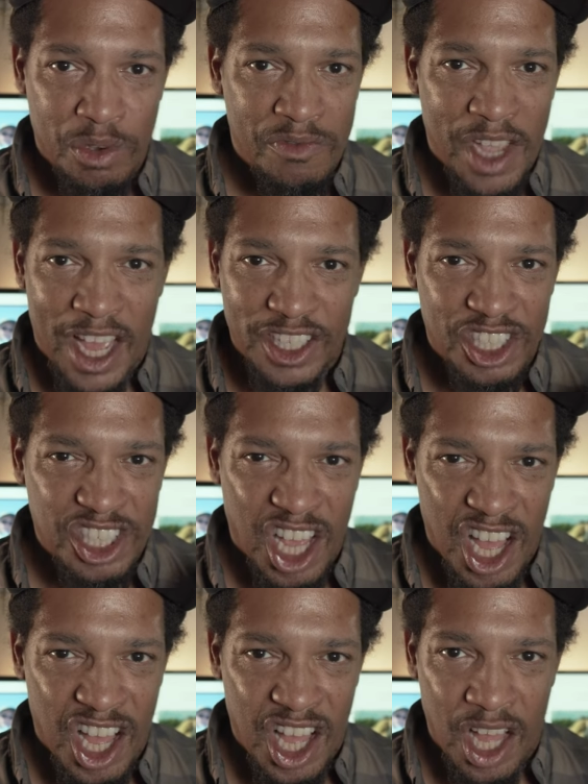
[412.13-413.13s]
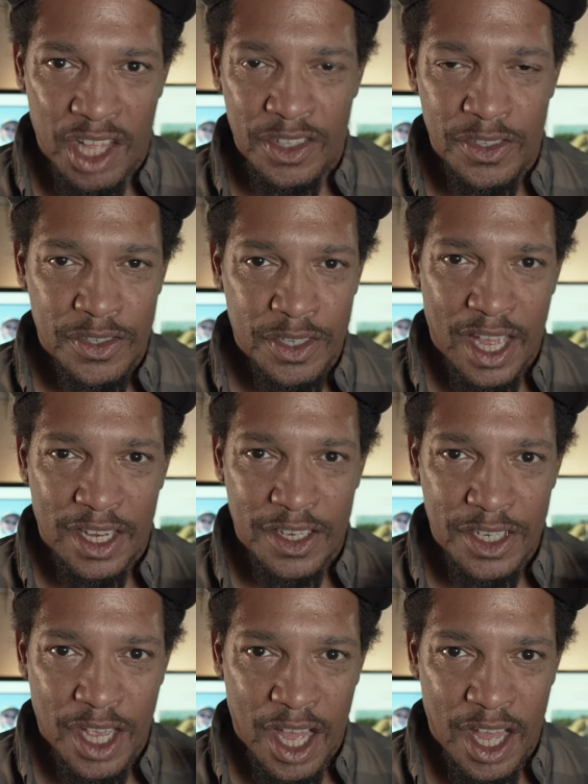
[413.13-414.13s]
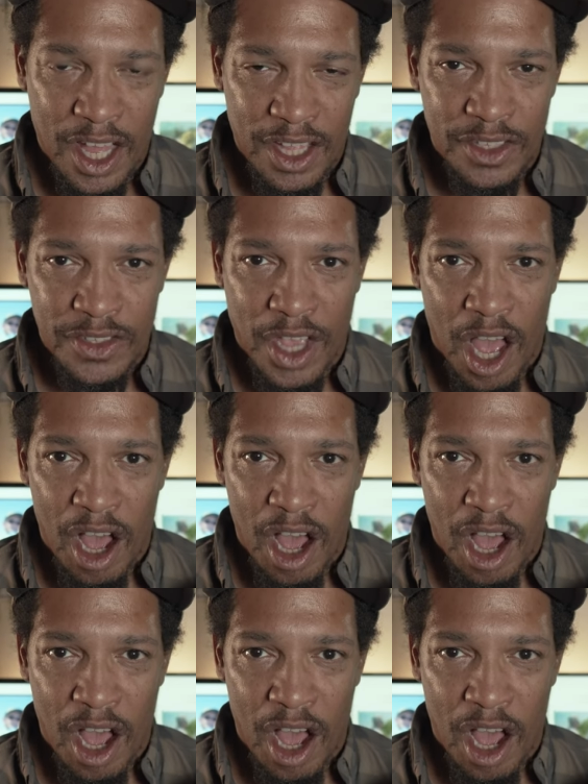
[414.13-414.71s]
We've got tons and tons